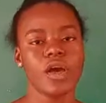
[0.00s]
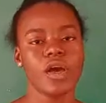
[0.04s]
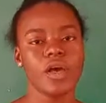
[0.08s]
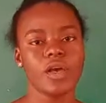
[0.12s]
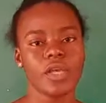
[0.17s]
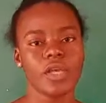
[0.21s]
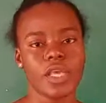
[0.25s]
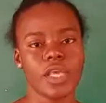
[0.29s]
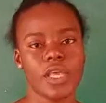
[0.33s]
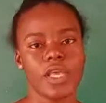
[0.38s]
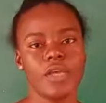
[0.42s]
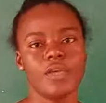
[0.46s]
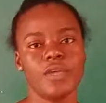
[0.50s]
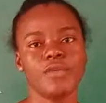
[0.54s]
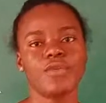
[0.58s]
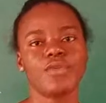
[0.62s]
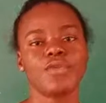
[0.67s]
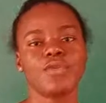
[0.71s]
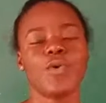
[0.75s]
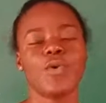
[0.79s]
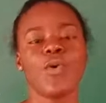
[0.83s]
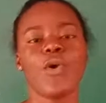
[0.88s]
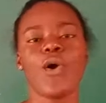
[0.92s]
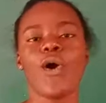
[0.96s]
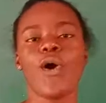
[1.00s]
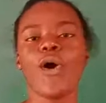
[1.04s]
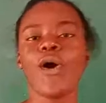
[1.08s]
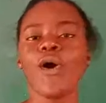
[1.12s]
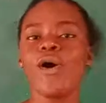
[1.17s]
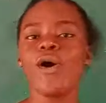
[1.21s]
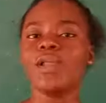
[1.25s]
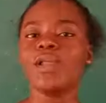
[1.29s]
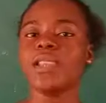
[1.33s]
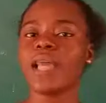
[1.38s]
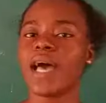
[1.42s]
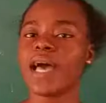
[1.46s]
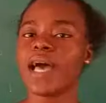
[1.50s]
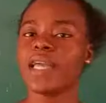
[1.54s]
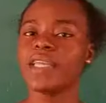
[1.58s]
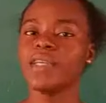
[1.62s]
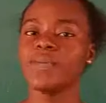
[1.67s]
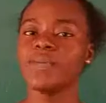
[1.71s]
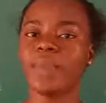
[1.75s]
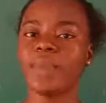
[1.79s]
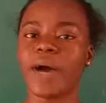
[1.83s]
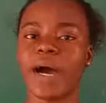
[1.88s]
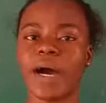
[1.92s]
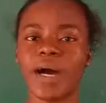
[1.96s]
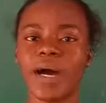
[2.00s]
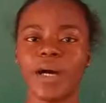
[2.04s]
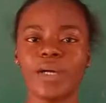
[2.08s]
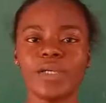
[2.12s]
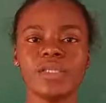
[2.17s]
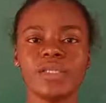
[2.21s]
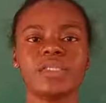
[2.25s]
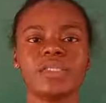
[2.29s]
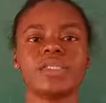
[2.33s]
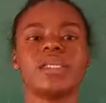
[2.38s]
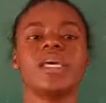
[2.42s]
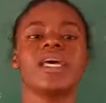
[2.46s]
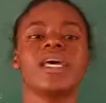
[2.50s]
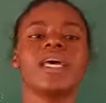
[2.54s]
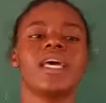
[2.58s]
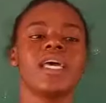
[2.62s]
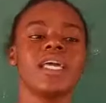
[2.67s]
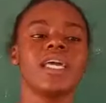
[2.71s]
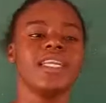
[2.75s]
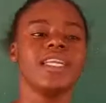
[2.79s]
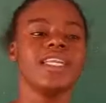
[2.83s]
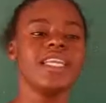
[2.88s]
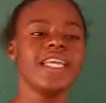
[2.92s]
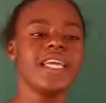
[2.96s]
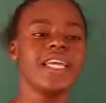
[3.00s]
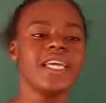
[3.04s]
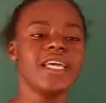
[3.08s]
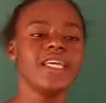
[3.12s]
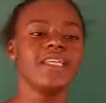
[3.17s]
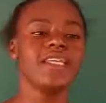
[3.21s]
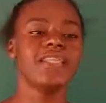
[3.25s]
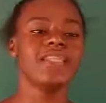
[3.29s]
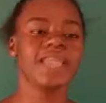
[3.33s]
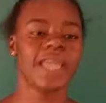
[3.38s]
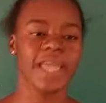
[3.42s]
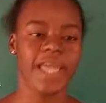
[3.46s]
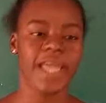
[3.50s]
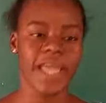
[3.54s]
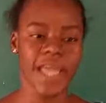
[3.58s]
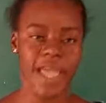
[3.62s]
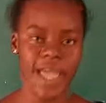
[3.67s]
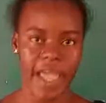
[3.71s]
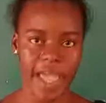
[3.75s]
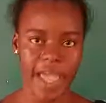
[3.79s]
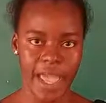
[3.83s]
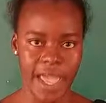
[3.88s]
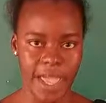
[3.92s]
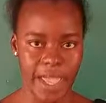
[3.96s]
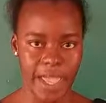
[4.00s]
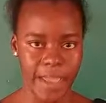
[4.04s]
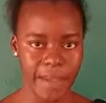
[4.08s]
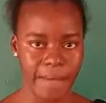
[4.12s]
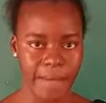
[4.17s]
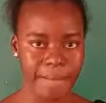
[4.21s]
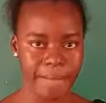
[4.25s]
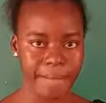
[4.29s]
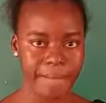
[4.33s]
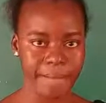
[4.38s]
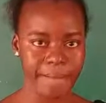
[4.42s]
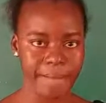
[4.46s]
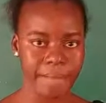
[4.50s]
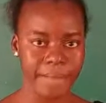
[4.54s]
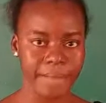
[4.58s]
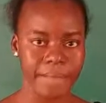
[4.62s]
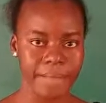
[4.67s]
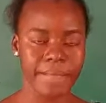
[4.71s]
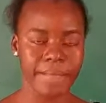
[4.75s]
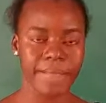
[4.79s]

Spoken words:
Okay, so all animals need air.